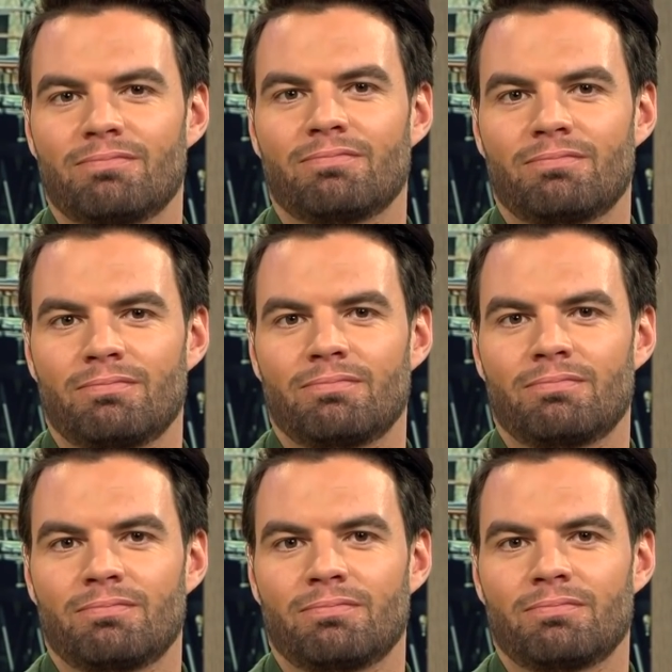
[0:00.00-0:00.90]

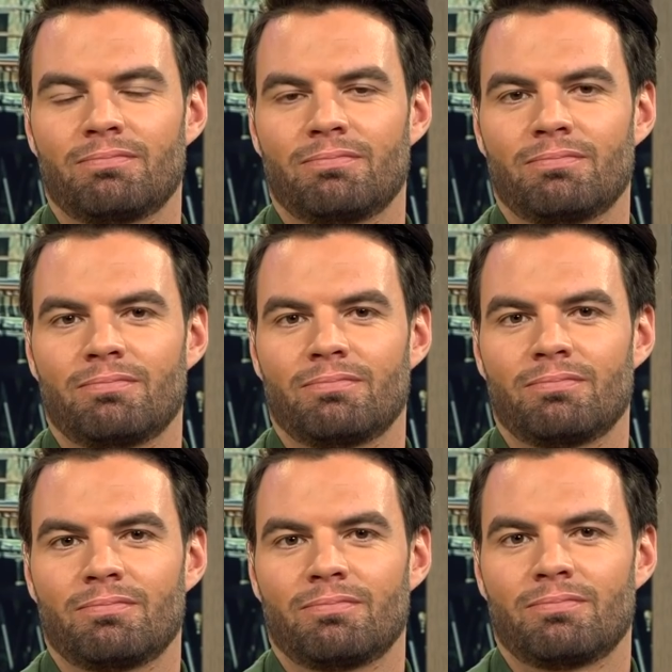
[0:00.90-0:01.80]

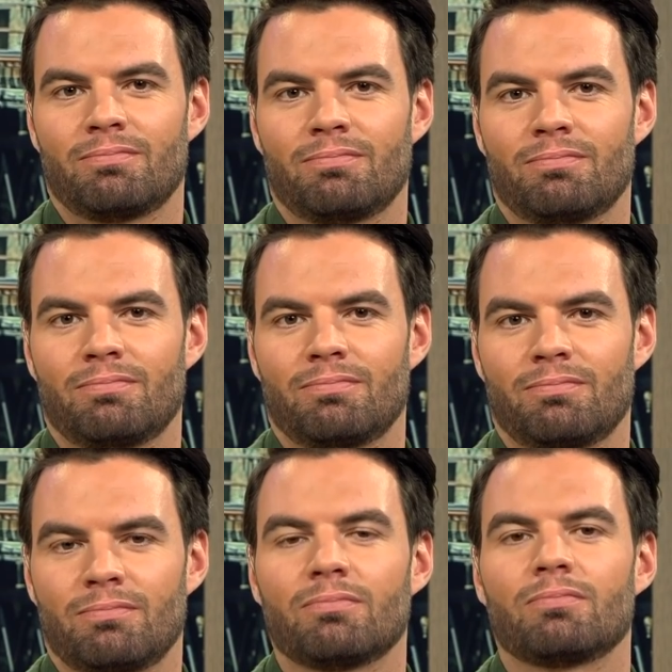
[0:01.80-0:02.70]

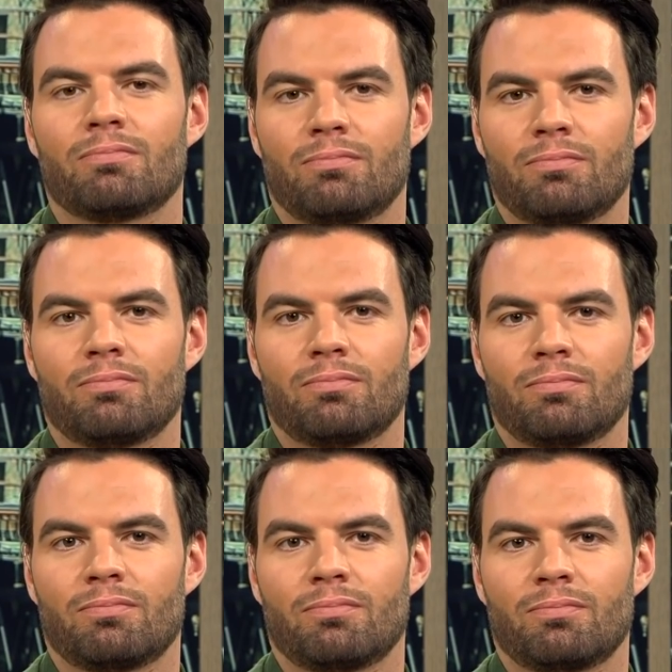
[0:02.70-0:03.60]

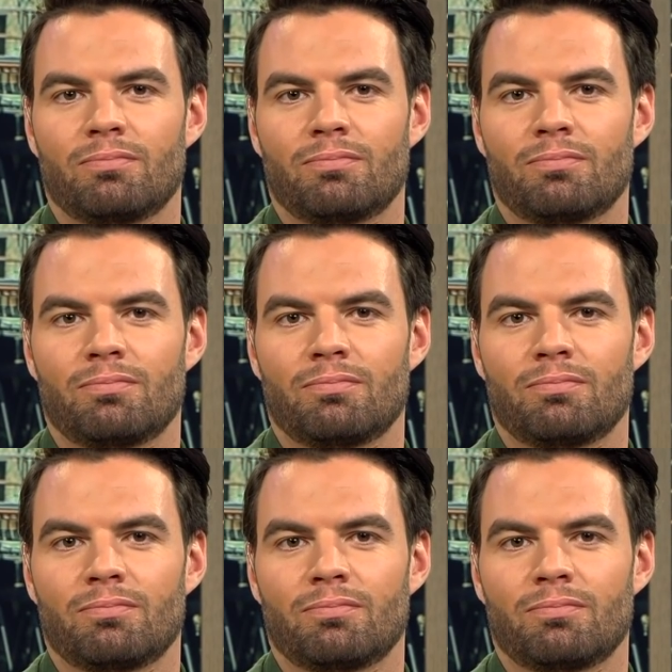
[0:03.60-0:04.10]
(silent)